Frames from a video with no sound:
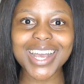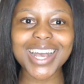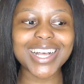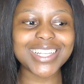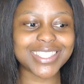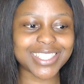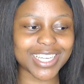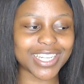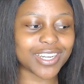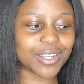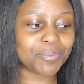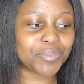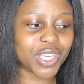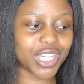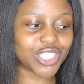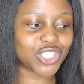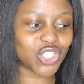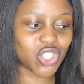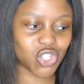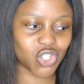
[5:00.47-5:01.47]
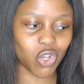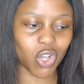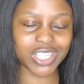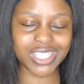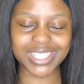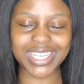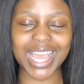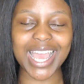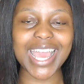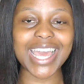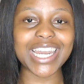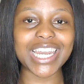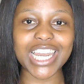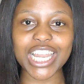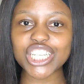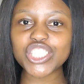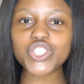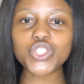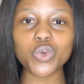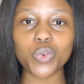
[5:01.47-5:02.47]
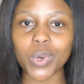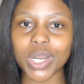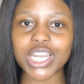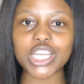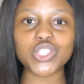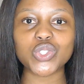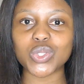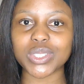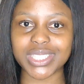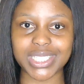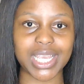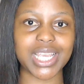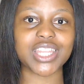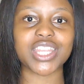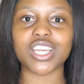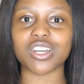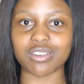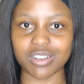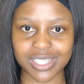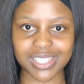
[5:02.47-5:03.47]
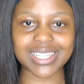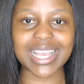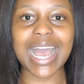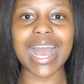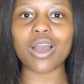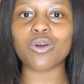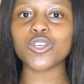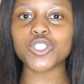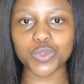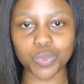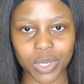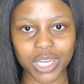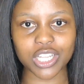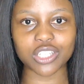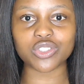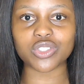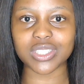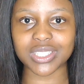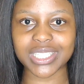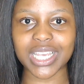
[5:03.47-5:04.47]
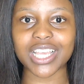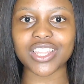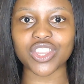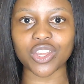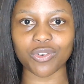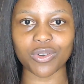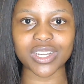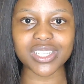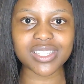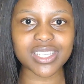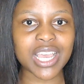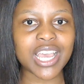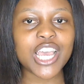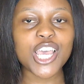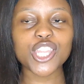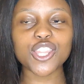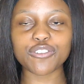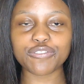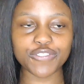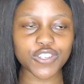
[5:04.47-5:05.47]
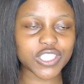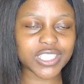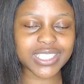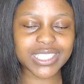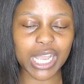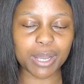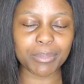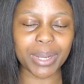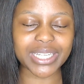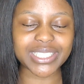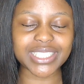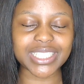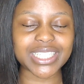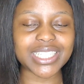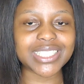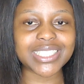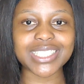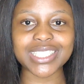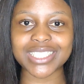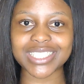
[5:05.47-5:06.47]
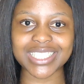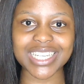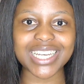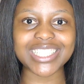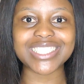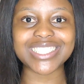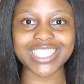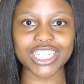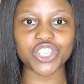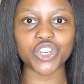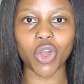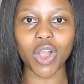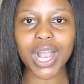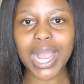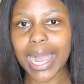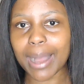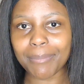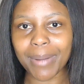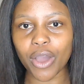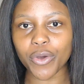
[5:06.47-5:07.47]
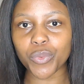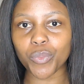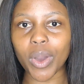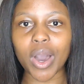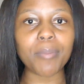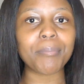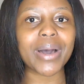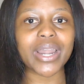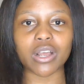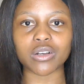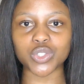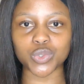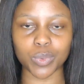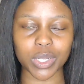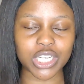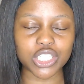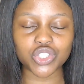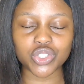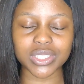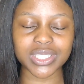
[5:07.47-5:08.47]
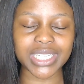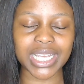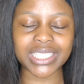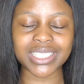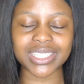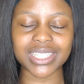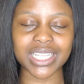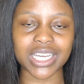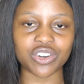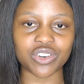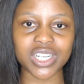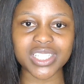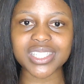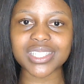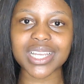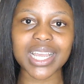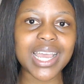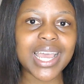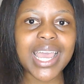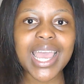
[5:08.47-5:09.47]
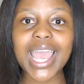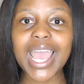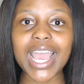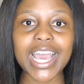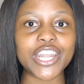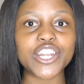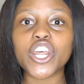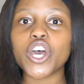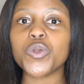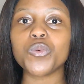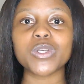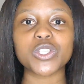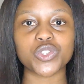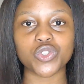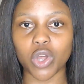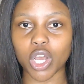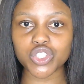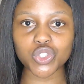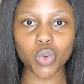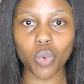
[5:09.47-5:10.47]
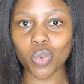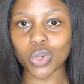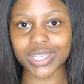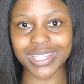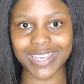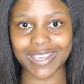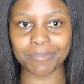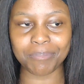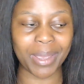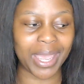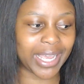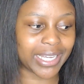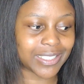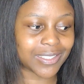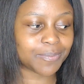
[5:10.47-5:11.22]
it's gonna be a disaster unless you're willing to take the risk. I was willing to take the risk. The first time I did it, it did not come out well, but I was willing to take the risk and it was not all that bad.